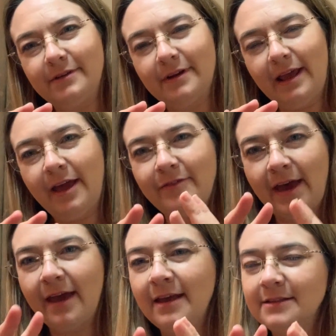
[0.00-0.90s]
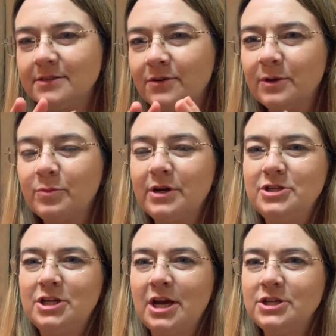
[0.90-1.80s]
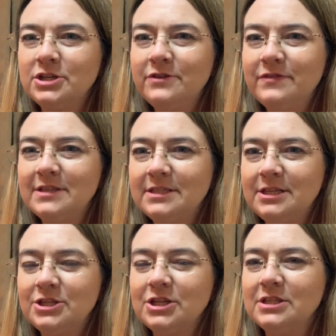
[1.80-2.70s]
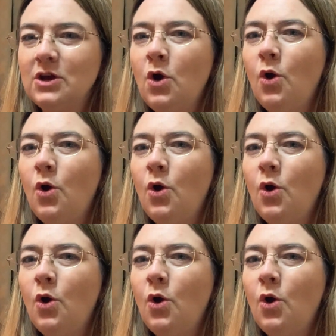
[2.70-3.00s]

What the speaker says: have a hands-on appreciation of the stitches,